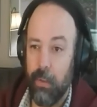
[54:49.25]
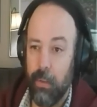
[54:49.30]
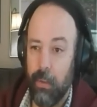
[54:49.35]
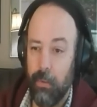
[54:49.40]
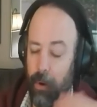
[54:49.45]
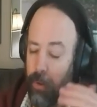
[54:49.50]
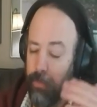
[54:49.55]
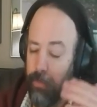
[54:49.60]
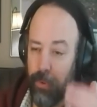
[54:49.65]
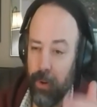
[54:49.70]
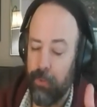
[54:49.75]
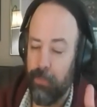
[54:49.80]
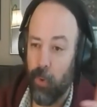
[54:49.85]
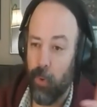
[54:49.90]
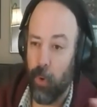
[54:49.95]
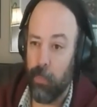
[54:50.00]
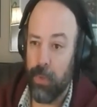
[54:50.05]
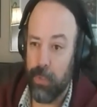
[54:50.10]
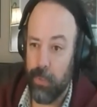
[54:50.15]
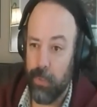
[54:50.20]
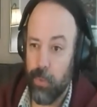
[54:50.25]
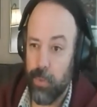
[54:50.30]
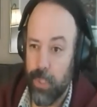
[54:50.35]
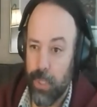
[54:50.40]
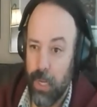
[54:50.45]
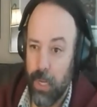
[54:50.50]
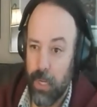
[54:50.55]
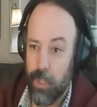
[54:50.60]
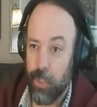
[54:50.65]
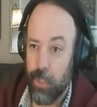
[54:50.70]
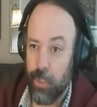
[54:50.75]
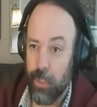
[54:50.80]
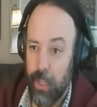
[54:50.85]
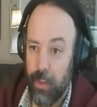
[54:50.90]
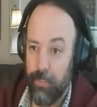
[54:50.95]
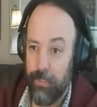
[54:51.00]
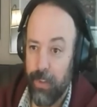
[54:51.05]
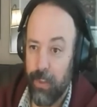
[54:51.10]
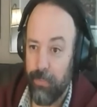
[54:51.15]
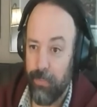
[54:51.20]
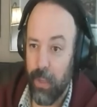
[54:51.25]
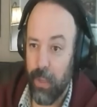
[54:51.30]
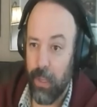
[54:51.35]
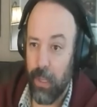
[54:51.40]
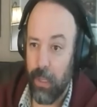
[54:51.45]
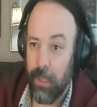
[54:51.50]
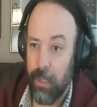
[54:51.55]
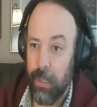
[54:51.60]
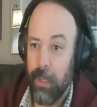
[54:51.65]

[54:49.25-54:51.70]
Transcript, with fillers: our free-form association, the FFA,